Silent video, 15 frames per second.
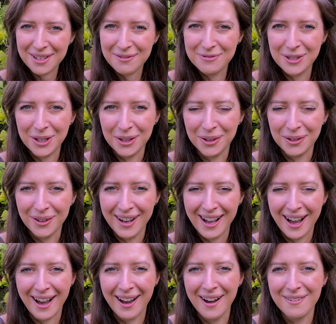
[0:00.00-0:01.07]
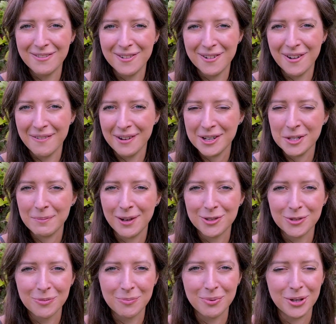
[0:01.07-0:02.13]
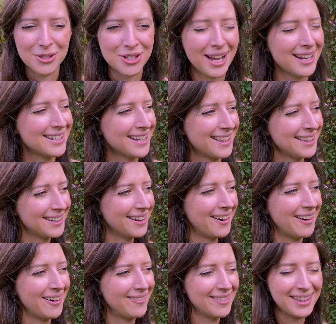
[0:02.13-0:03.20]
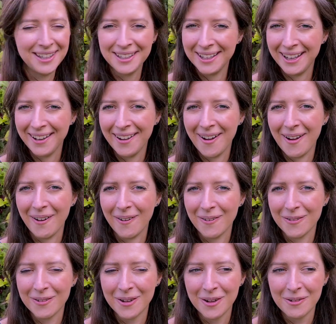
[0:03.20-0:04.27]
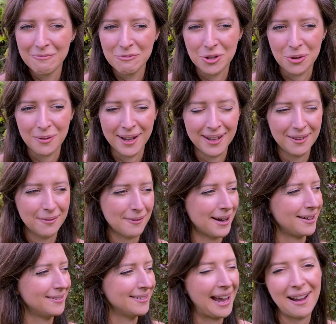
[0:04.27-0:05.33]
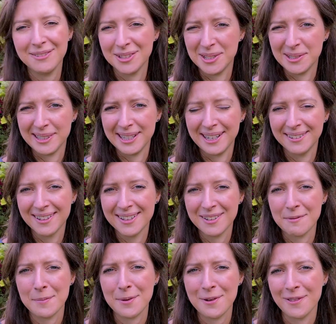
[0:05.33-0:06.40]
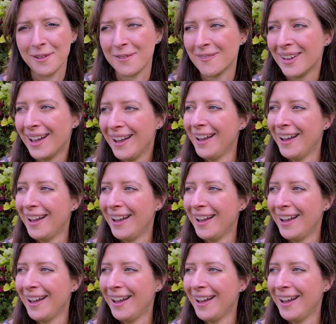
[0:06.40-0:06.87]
few are for a very special project that I'm thinking of doing. Well, I have to do it now because I've bought them.